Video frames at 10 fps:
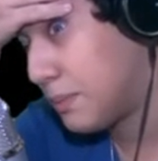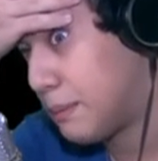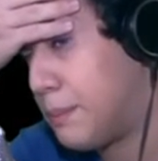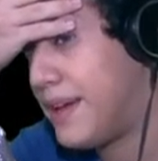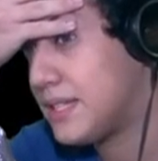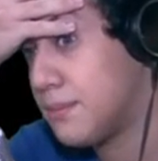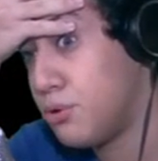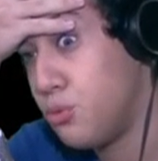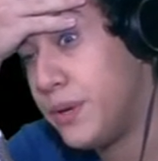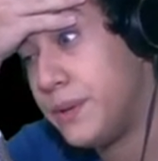to pee my pants and
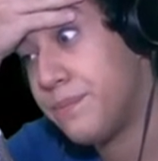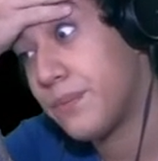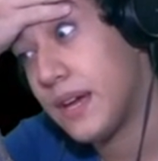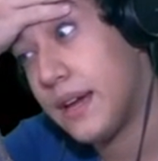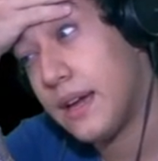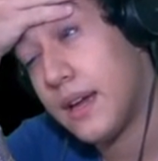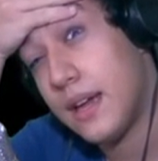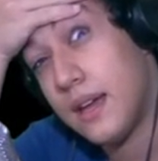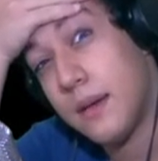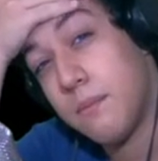poop it.
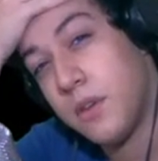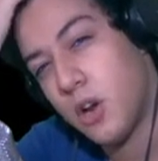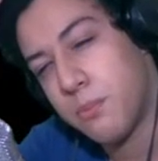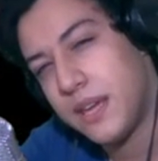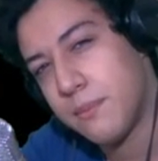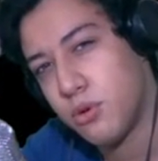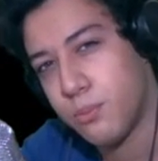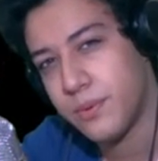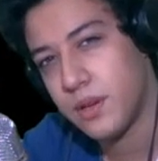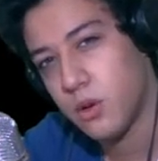You know, pee and
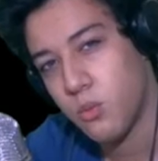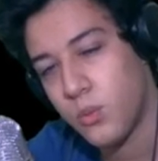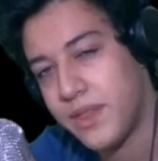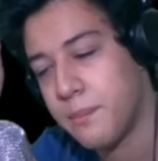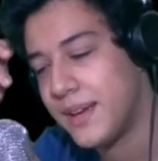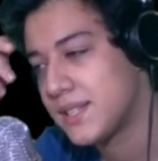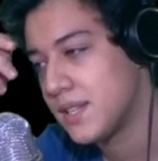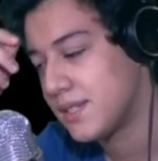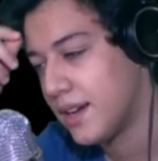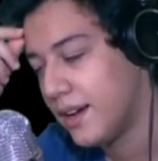poop, you know, when they mix
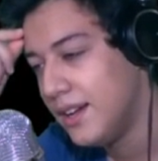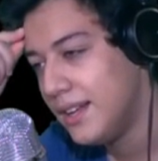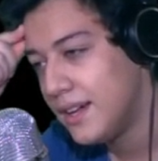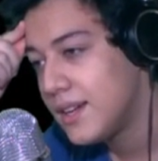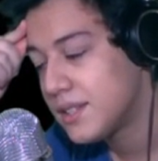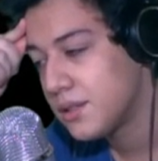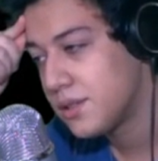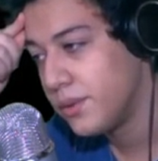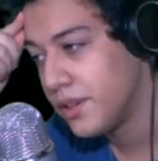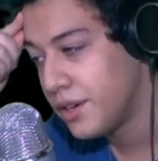is,
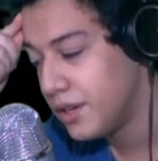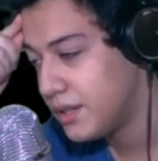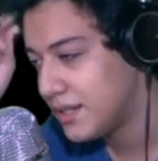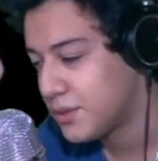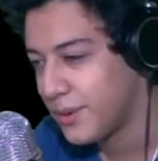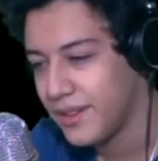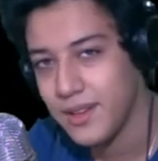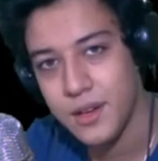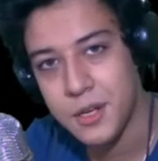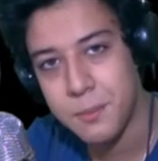it's really good. It's
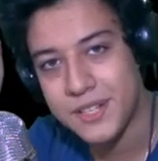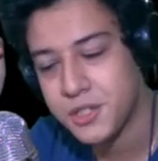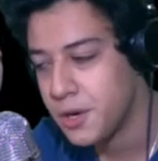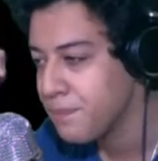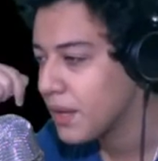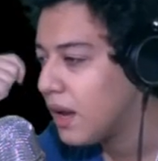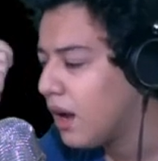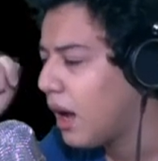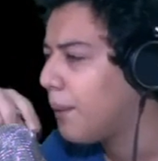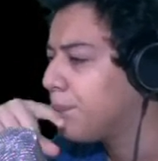really a good mixture.
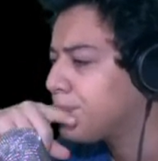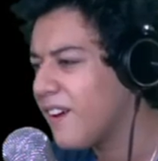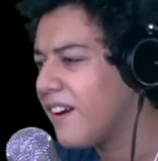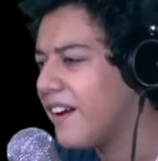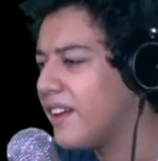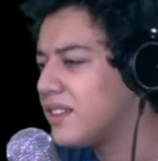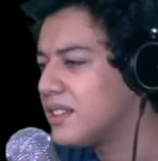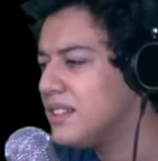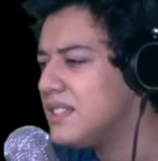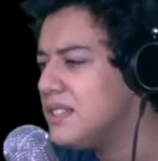
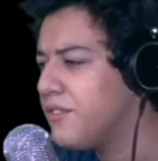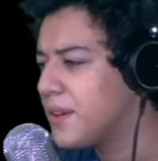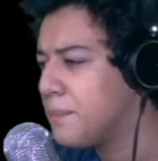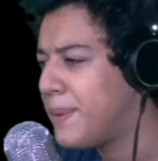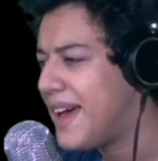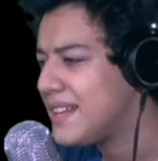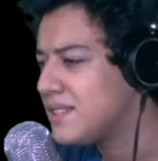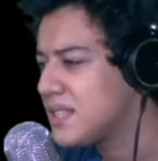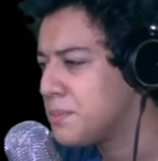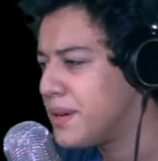Alright, let's see if we can pass
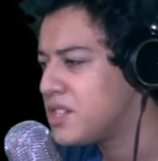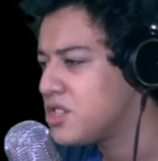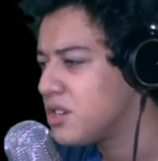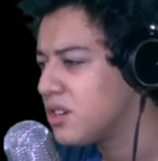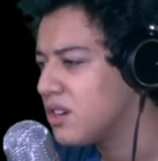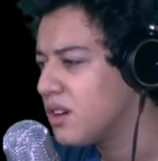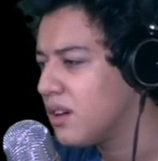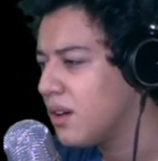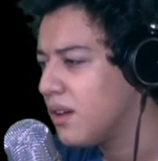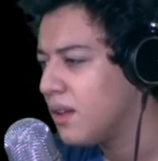this bitch.
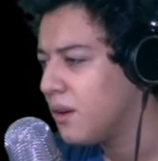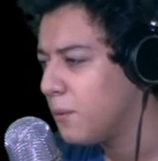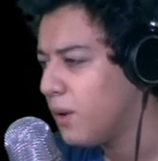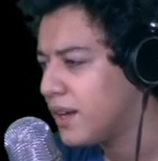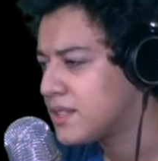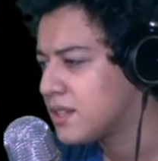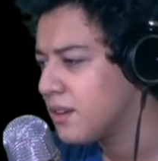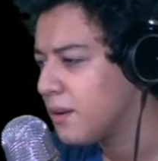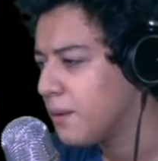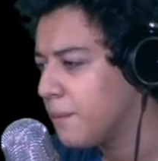What?
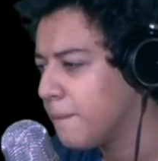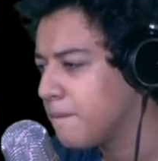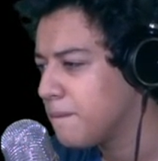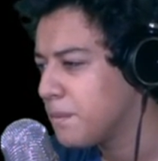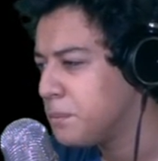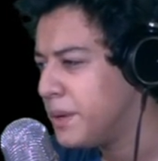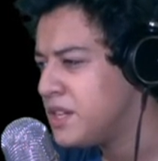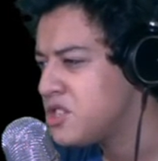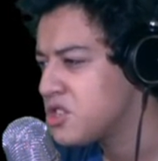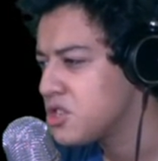
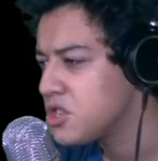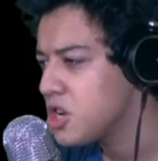Bitch.